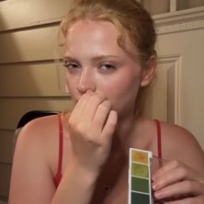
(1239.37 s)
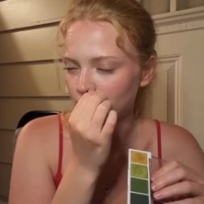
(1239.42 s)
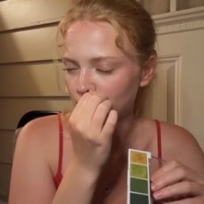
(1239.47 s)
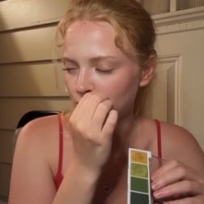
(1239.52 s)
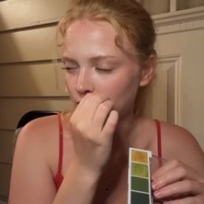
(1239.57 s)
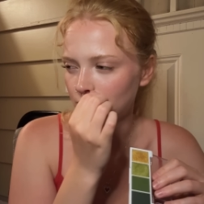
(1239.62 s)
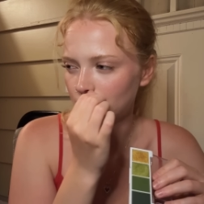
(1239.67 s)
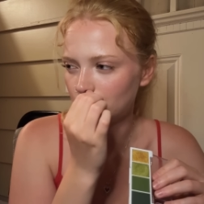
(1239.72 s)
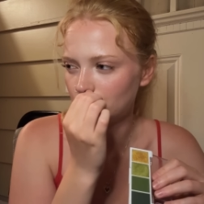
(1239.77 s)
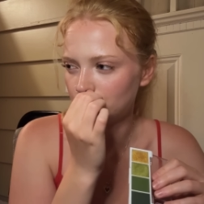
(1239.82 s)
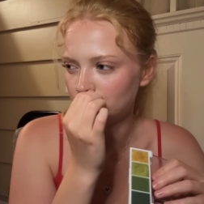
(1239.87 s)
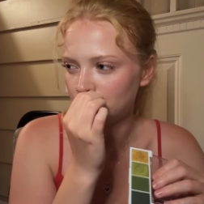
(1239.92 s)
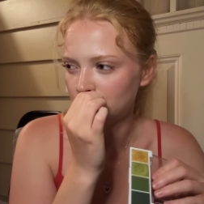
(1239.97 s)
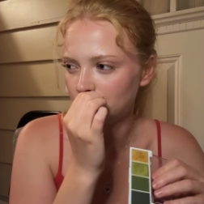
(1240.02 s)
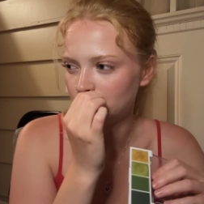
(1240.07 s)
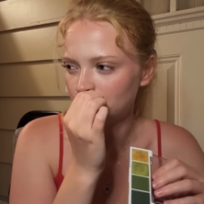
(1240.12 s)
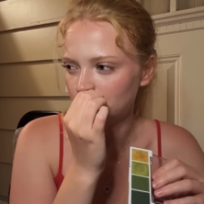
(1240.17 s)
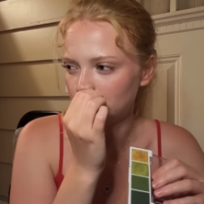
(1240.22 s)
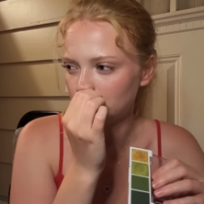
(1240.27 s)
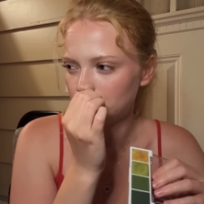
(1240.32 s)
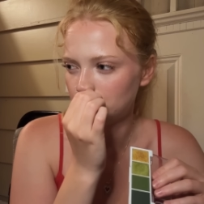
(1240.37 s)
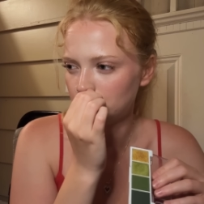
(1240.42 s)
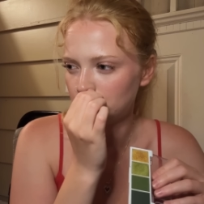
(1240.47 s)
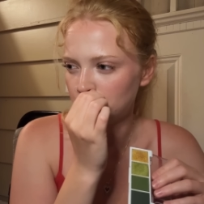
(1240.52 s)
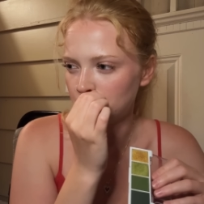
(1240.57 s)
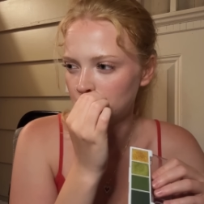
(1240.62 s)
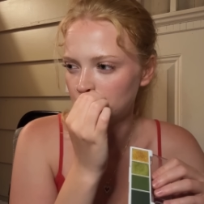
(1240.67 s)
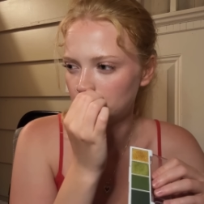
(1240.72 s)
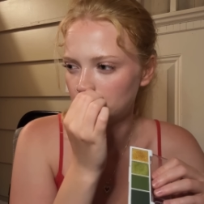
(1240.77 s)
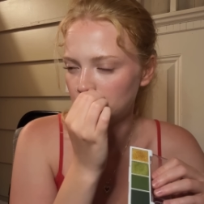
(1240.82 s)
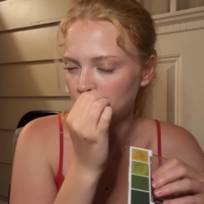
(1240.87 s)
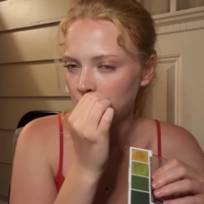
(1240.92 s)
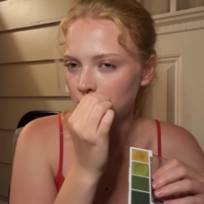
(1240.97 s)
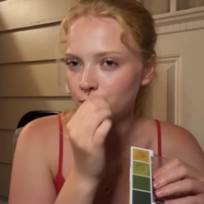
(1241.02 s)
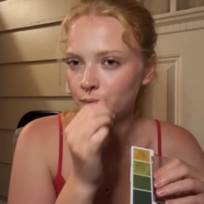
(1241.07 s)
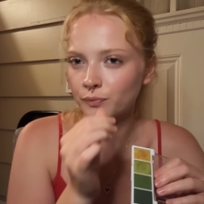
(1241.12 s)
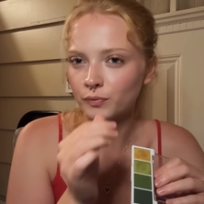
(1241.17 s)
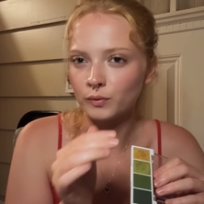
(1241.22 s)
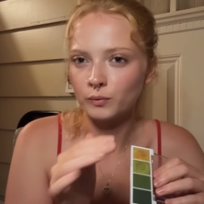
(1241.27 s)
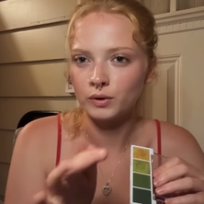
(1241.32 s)
No, I mean, it'd be pretty.
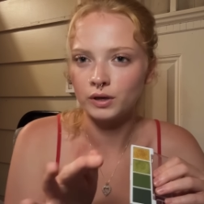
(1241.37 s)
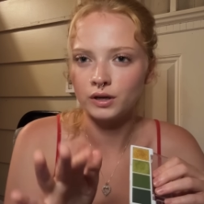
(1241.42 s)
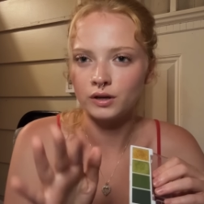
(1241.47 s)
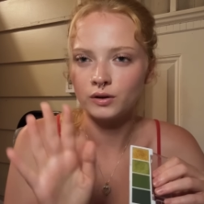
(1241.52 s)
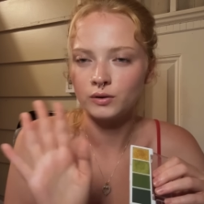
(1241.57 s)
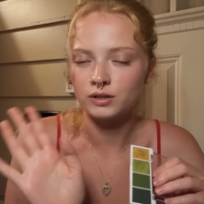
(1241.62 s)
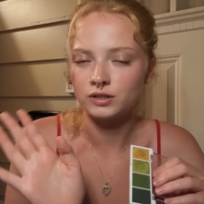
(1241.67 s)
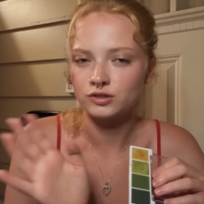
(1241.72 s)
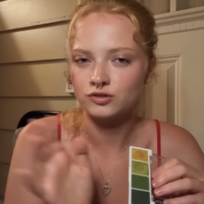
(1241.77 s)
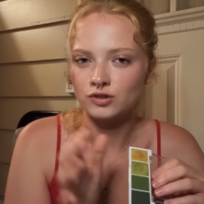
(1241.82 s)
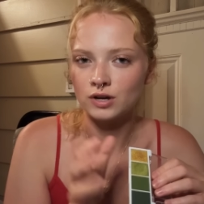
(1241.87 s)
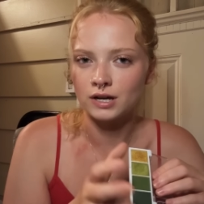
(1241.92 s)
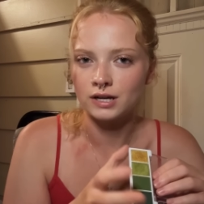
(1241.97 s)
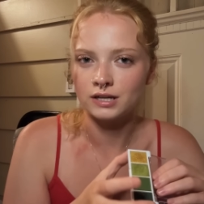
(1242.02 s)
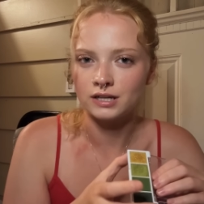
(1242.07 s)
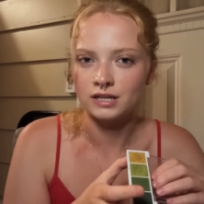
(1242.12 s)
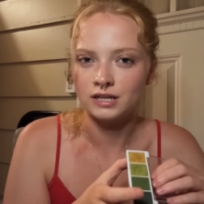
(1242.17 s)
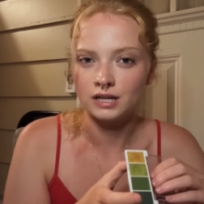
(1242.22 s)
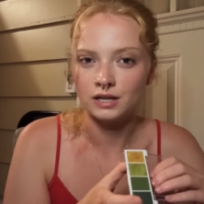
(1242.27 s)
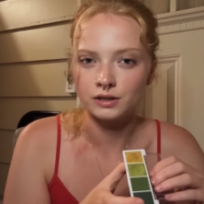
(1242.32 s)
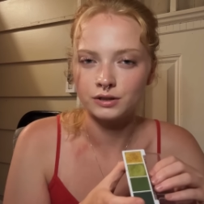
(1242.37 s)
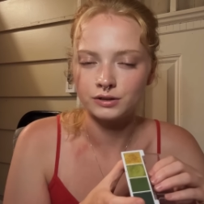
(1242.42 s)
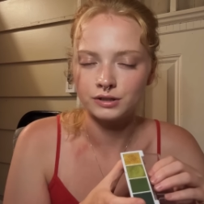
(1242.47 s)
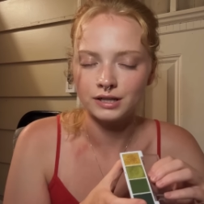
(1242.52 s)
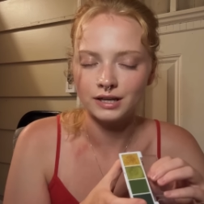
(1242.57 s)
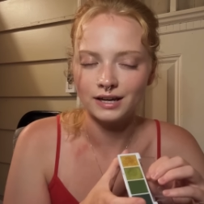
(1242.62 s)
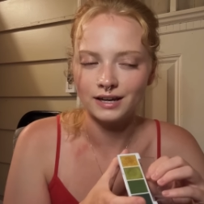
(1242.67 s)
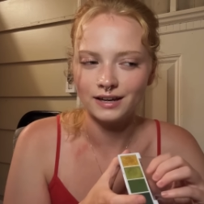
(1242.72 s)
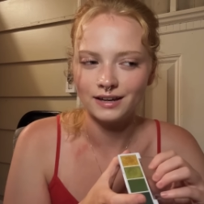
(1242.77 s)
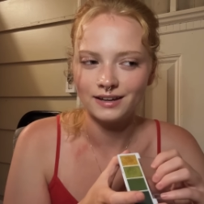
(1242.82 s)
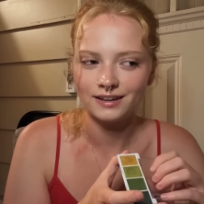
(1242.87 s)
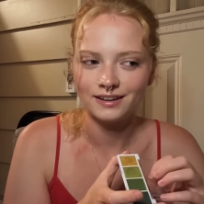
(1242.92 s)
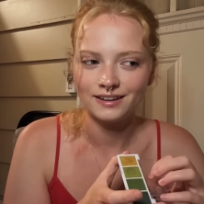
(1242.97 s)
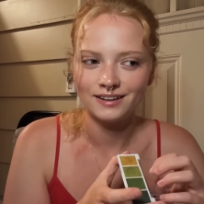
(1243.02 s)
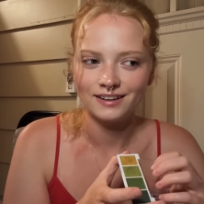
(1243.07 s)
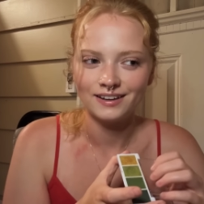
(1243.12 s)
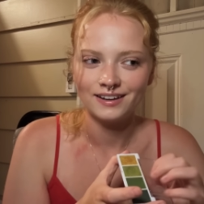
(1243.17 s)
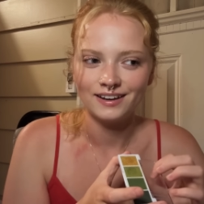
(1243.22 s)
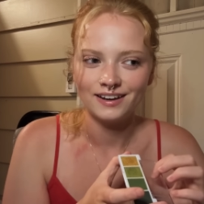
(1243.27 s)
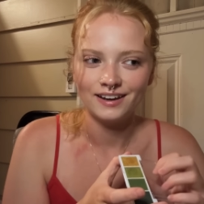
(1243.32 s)
We could always try it another day
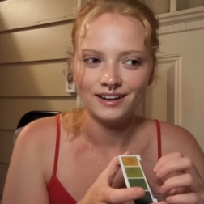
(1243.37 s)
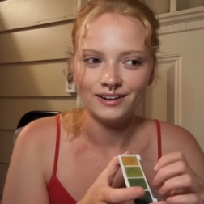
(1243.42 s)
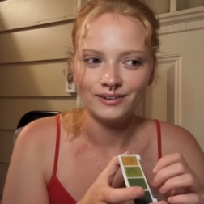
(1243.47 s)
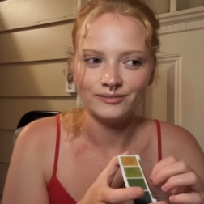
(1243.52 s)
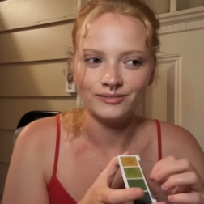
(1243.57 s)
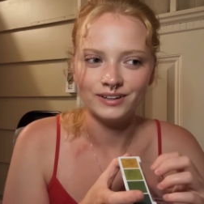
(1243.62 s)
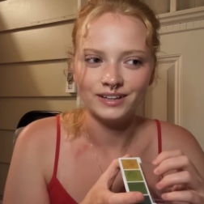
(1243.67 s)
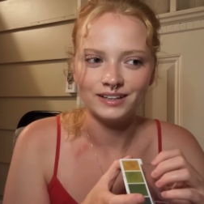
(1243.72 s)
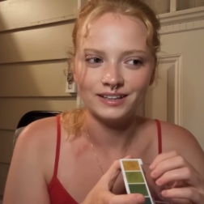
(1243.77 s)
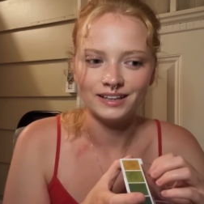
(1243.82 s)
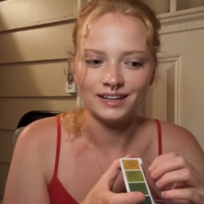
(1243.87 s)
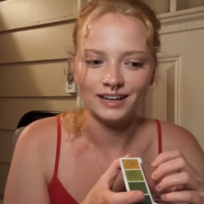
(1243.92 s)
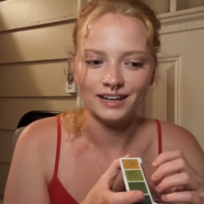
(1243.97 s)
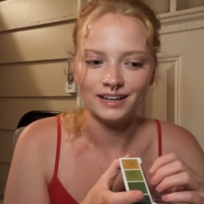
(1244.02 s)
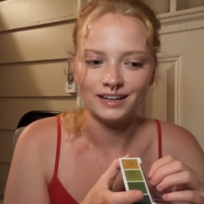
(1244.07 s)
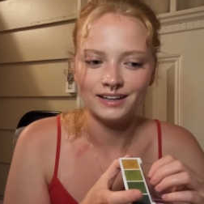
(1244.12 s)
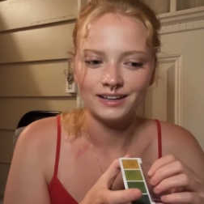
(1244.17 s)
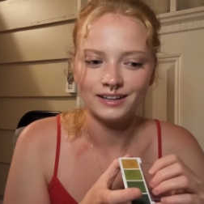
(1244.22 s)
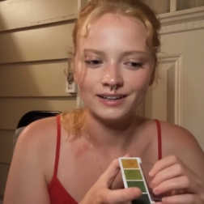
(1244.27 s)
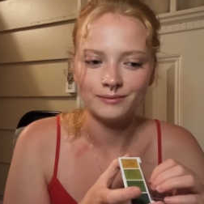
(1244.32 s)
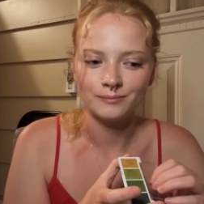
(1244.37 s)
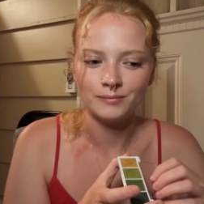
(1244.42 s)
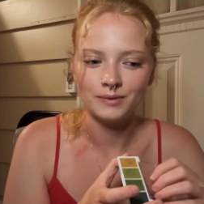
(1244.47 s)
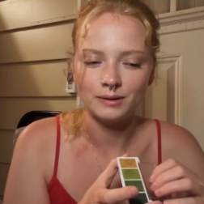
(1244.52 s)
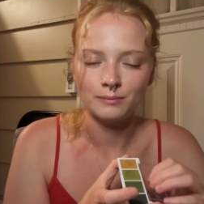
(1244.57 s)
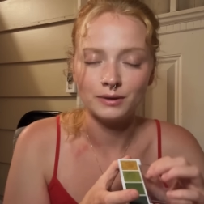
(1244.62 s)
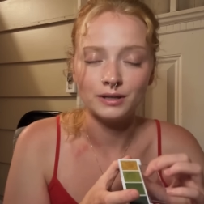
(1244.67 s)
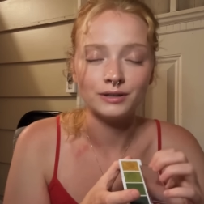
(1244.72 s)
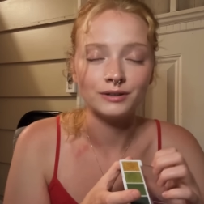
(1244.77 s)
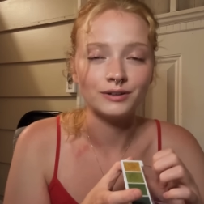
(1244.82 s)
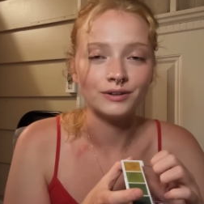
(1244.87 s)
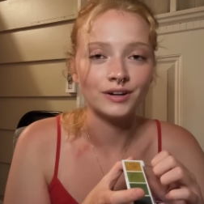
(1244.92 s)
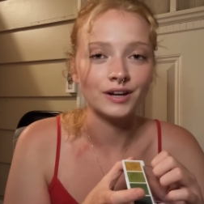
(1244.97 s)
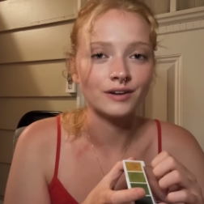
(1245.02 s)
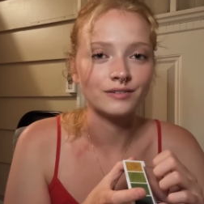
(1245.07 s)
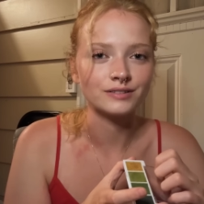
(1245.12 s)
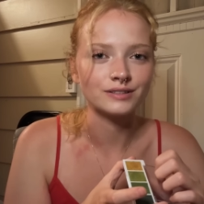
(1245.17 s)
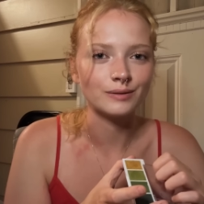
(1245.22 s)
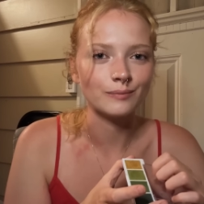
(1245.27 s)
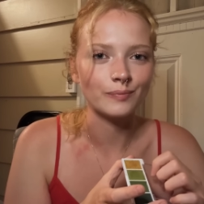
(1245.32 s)
when, like, maybe you don't have
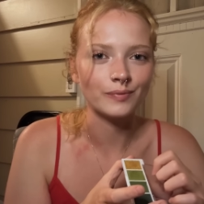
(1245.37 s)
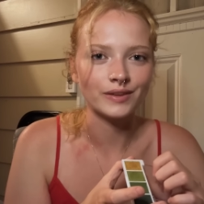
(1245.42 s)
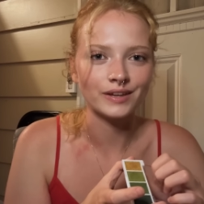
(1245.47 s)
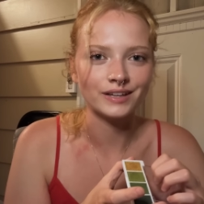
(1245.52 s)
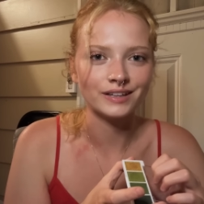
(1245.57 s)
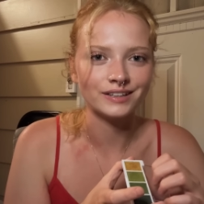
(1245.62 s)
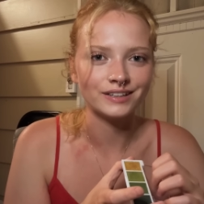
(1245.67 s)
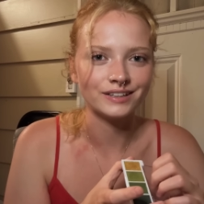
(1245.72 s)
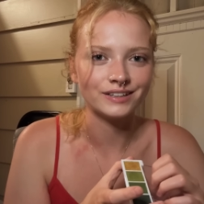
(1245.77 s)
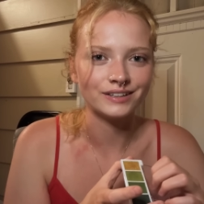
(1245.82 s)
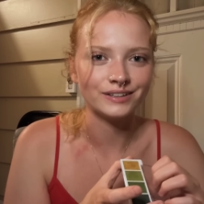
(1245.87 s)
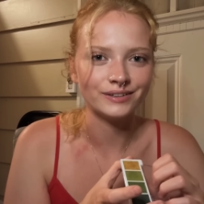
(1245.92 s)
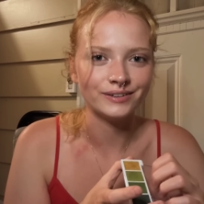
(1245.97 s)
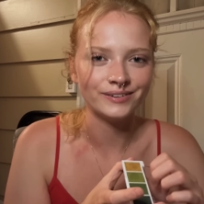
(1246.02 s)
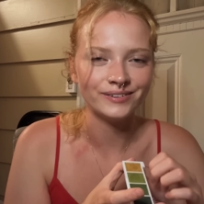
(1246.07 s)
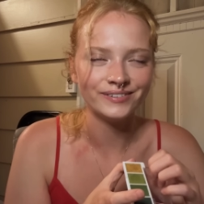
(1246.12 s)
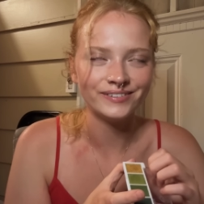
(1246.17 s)
something to do.